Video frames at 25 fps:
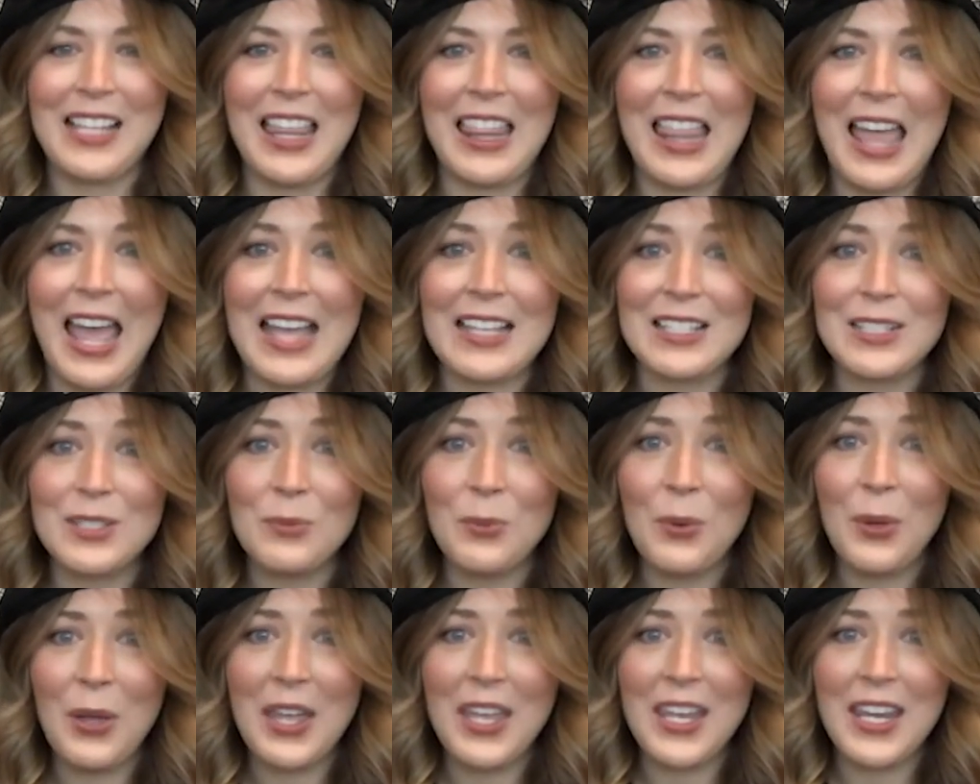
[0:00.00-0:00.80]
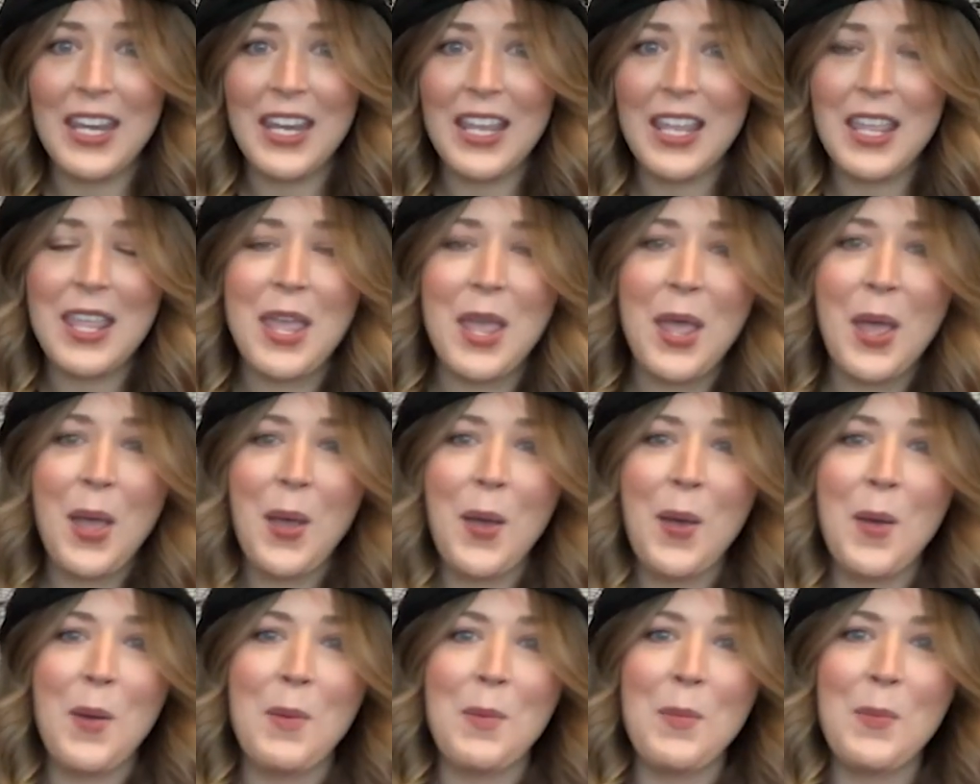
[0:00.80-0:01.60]
Last one,
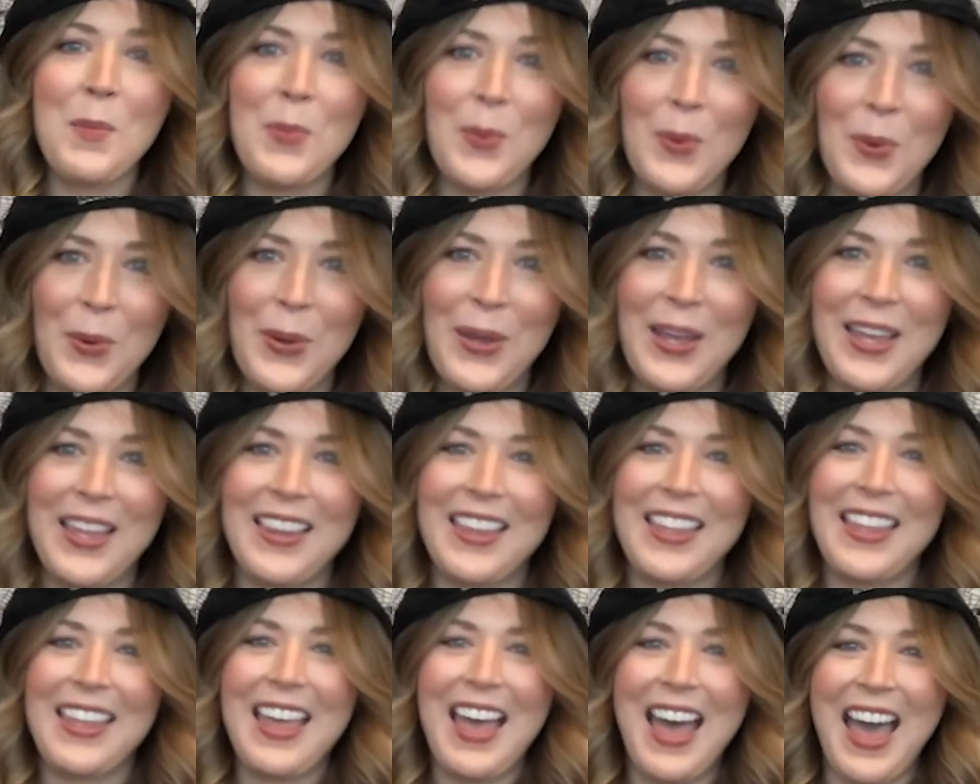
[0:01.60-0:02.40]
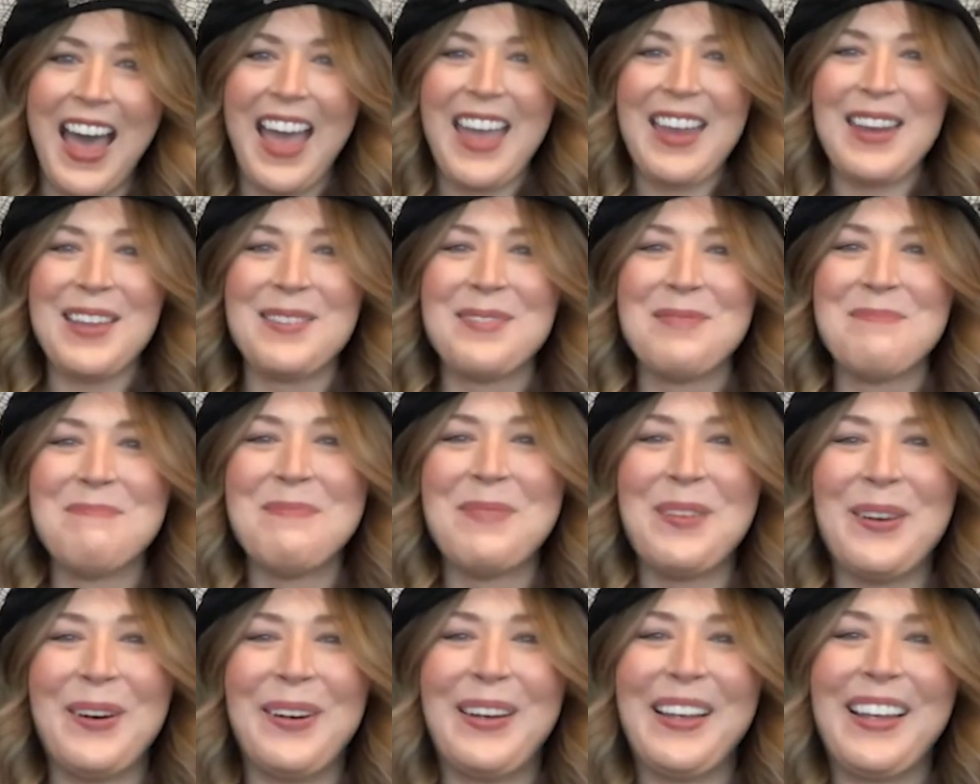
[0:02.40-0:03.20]
boiling hot,
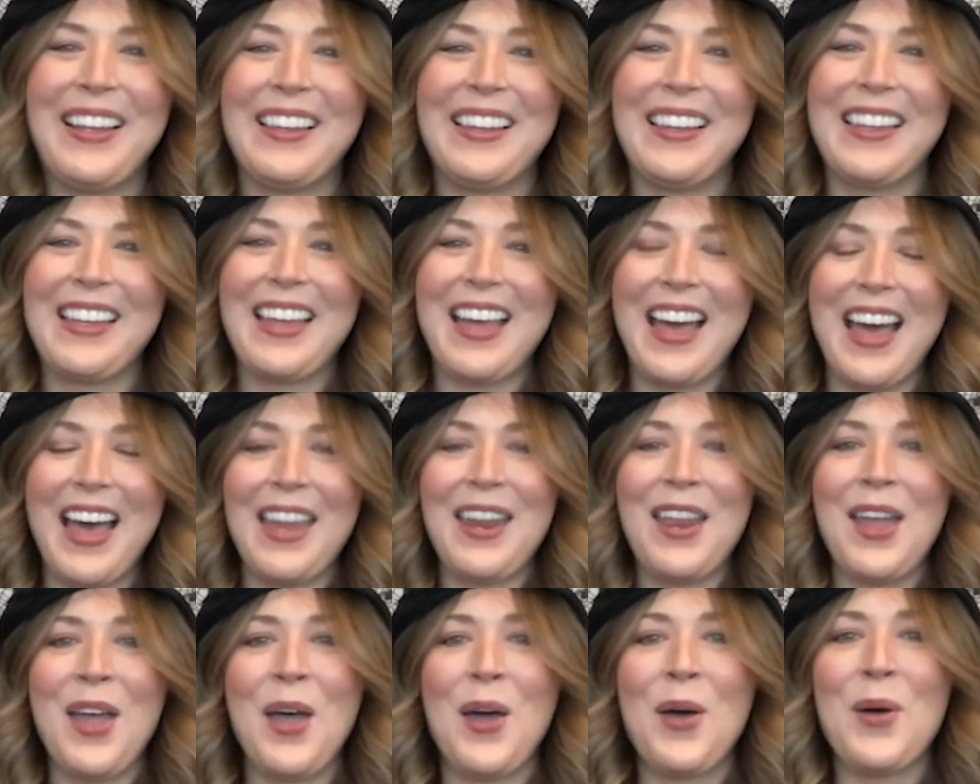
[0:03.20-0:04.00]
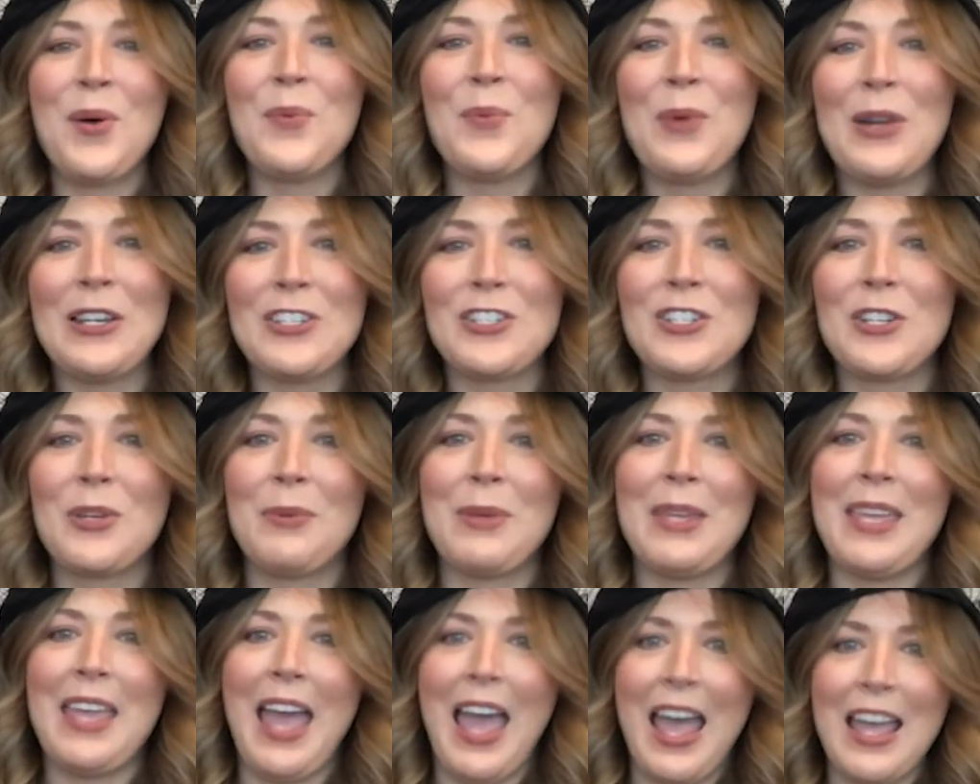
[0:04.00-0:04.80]
boiling hot. What shall
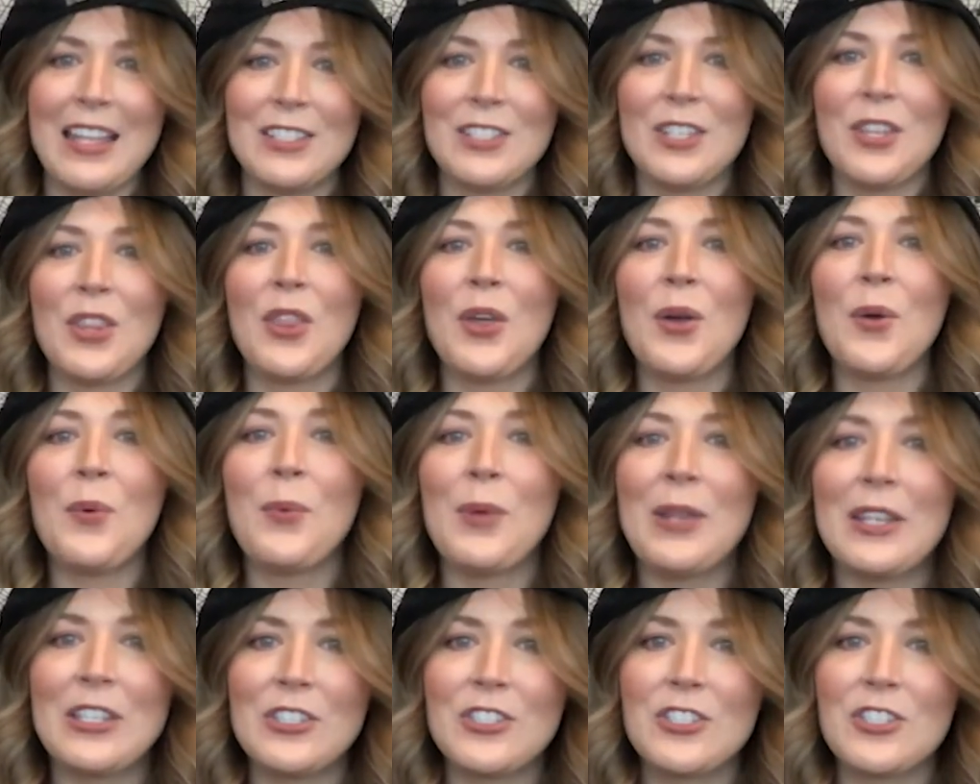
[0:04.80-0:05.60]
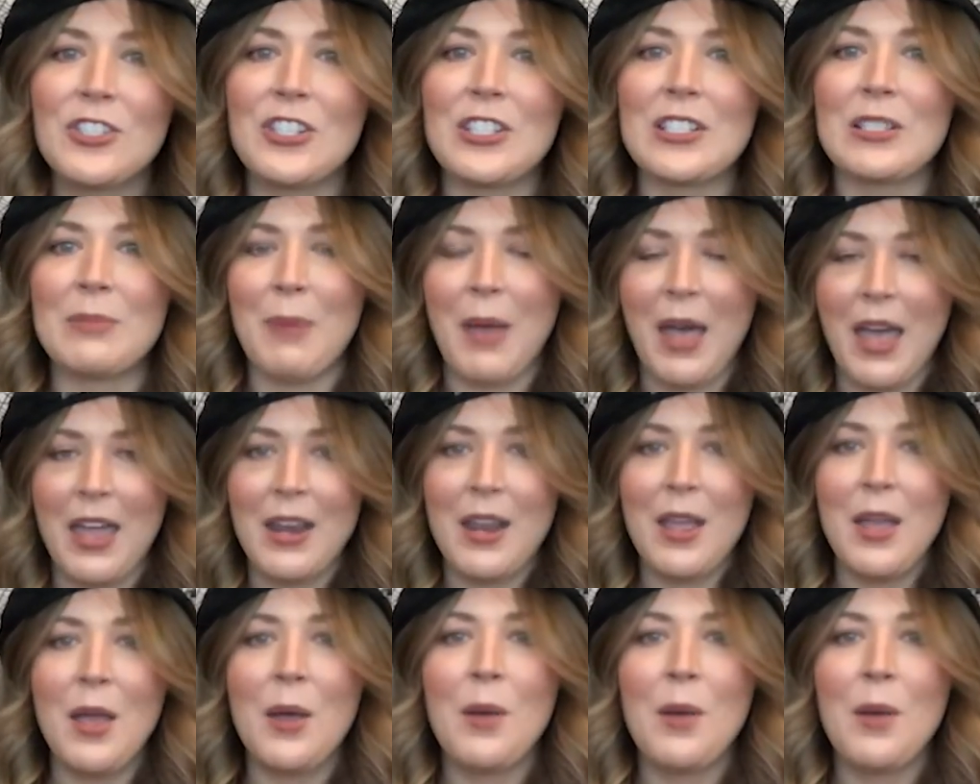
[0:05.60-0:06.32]
we add to the witch's pot?